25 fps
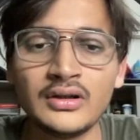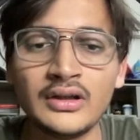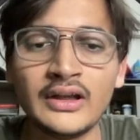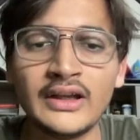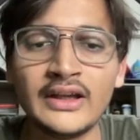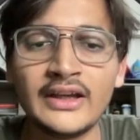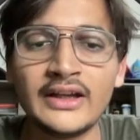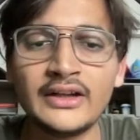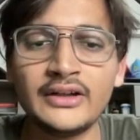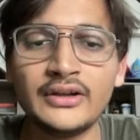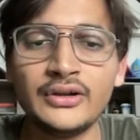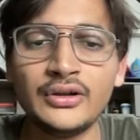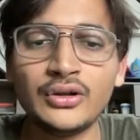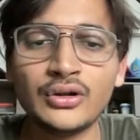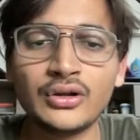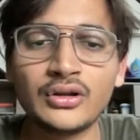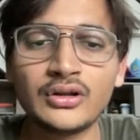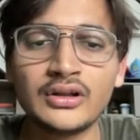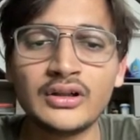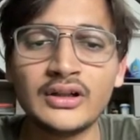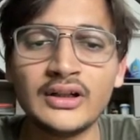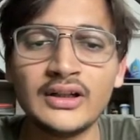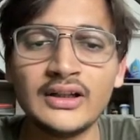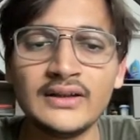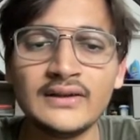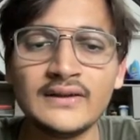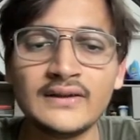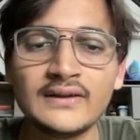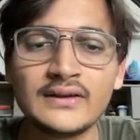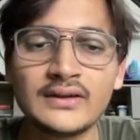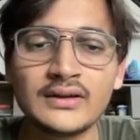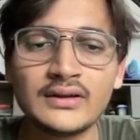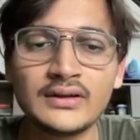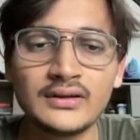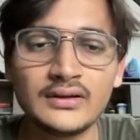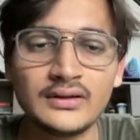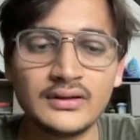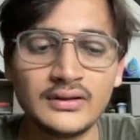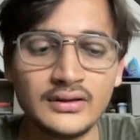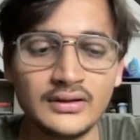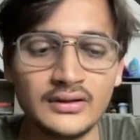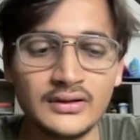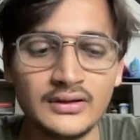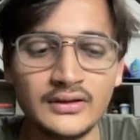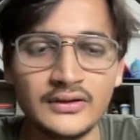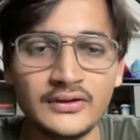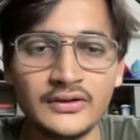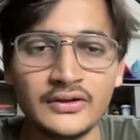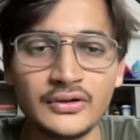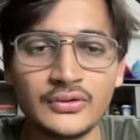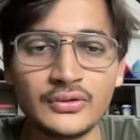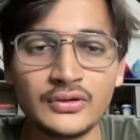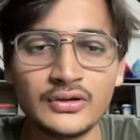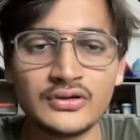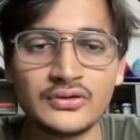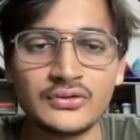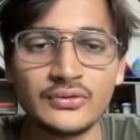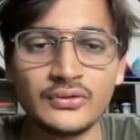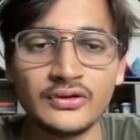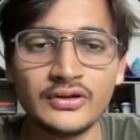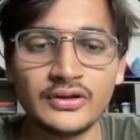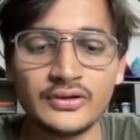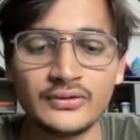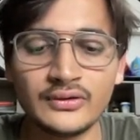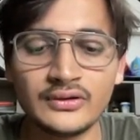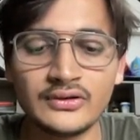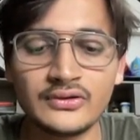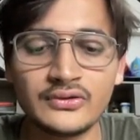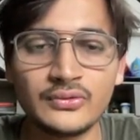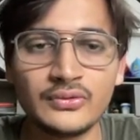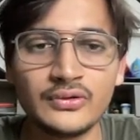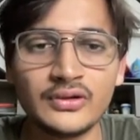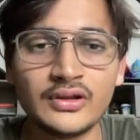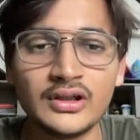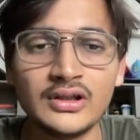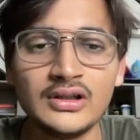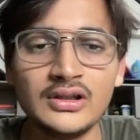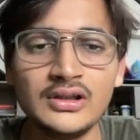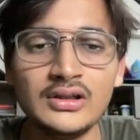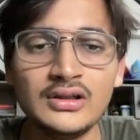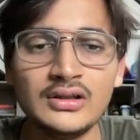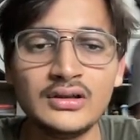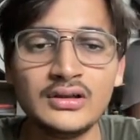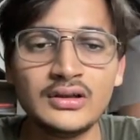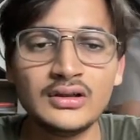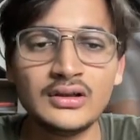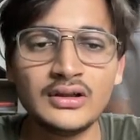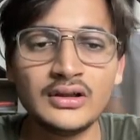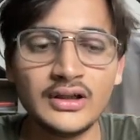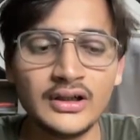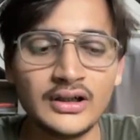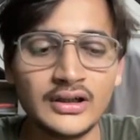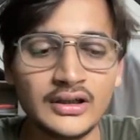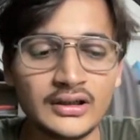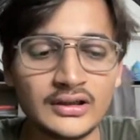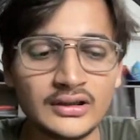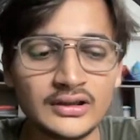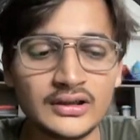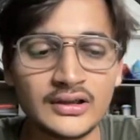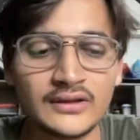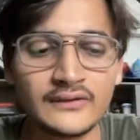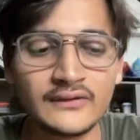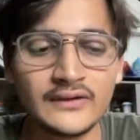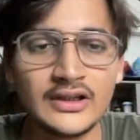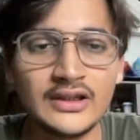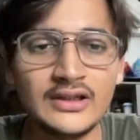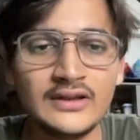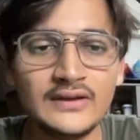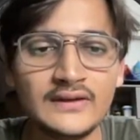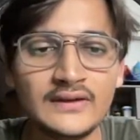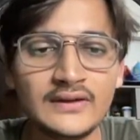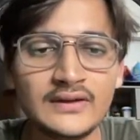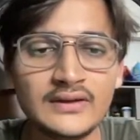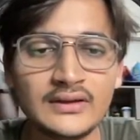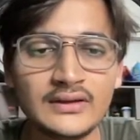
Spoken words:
head dot next is equals to null, and otherwise